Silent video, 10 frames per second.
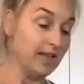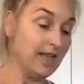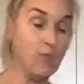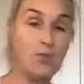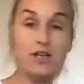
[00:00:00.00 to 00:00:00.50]

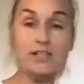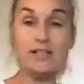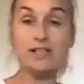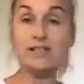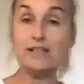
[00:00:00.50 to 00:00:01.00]
And what it
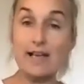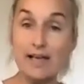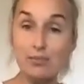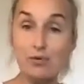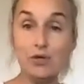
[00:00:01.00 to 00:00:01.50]
does is
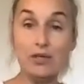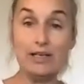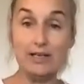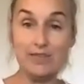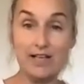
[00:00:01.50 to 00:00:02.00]
enable you to
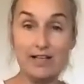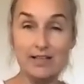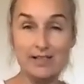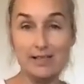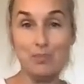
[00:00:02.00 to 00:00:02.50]
lift out
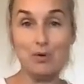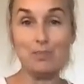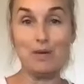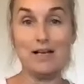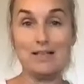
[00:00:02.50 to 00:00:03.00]
this simmering
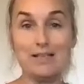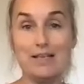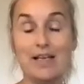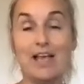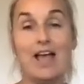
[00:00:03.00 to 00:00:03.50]
basket.
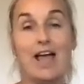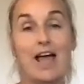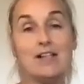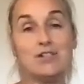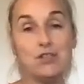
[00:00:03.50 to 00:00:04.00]

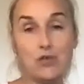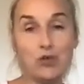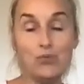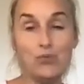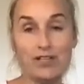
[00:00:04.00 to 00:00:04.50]
And
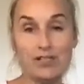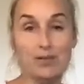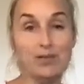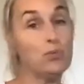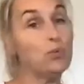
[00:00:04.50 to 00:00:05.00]
certain
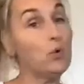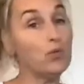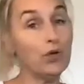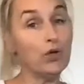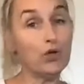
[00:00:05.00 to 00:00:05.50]
recipes will call
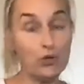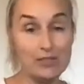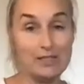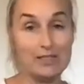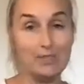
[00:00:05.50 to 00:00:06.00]
for you to
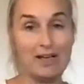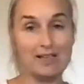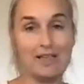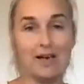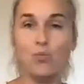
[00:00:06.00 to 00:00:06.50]
use this
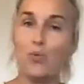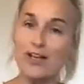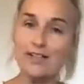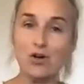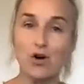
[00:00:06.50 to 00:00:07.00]
basket. And when
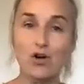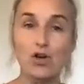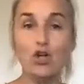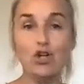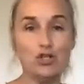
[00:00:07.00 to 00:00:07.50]
it's hot,
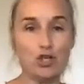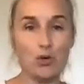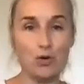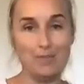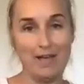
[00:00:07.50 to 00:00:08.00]
you don't
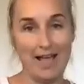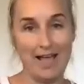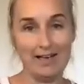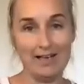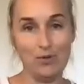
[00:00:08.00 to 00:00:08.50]
want to be
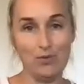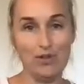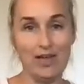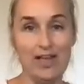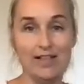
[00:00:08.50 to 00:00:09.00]
handling it with
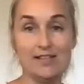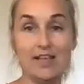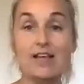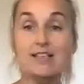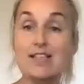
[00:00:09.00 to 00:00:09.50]
your hands.
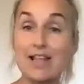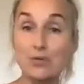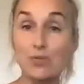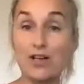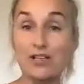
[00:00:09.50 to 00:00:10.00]
So that's
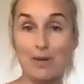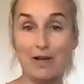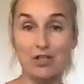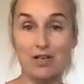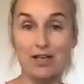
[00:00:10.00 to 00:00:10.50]
where our
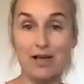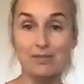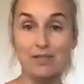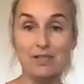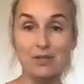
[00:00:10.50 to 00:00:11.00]
spatula
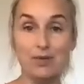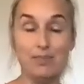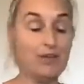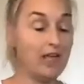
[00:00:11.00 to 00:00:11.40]
comes into it.